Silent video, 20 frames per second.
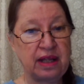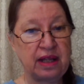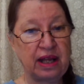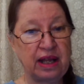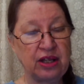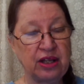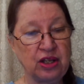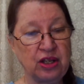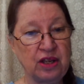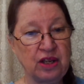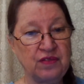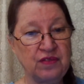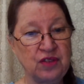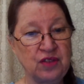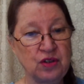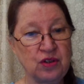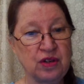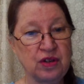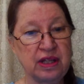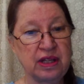And if
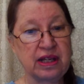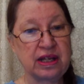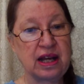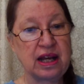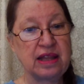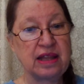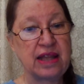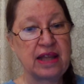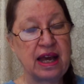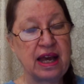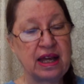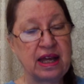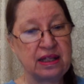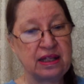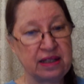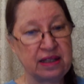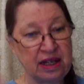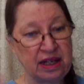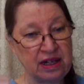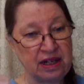you click on that,
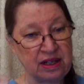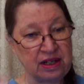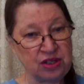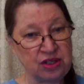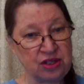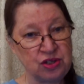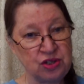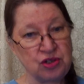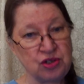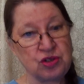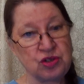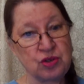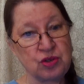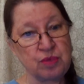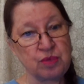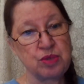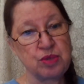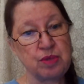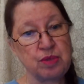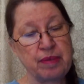then the
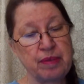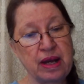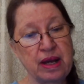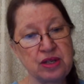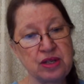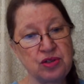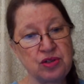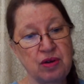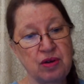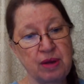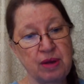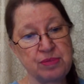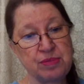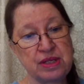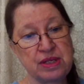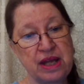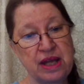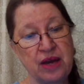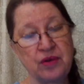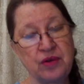description box drops
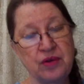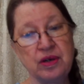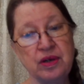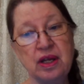down.